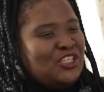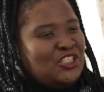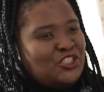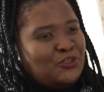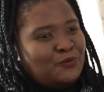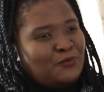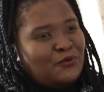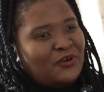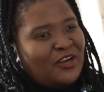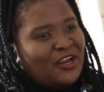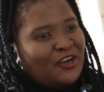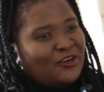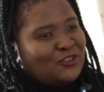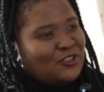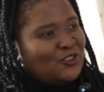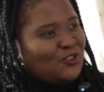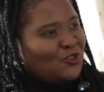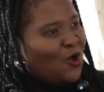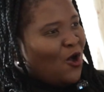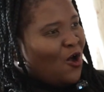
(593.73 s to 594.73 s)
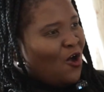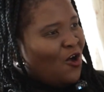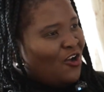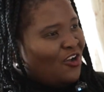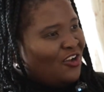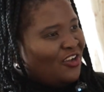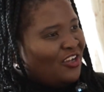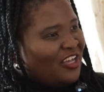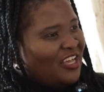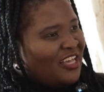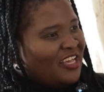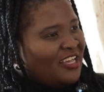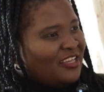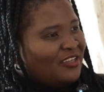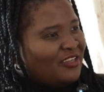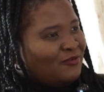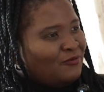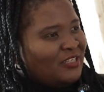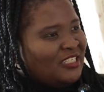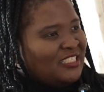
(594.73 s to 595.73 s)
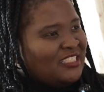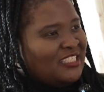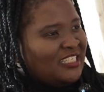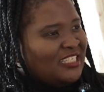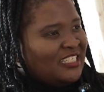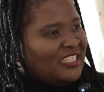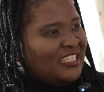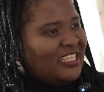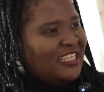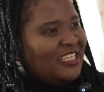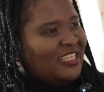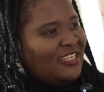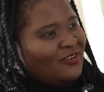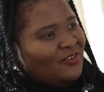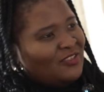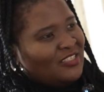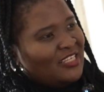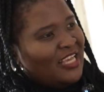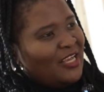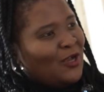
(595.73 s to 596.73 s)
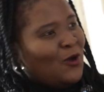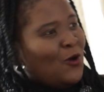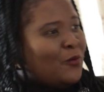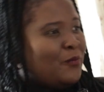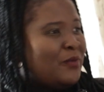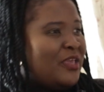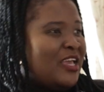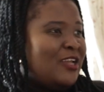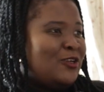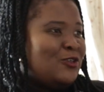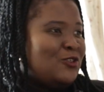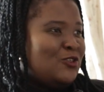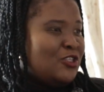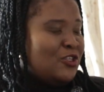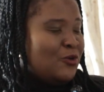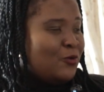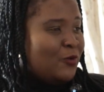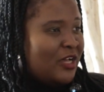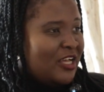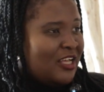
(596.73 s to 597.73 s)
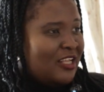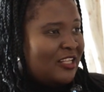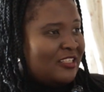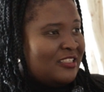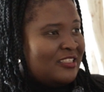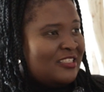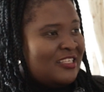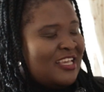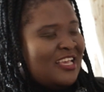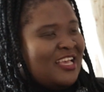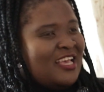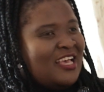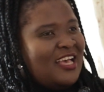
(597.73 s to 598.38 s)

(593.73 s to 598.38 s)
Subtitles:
She put out a song recently and was like, "Oh, Piano to the World,"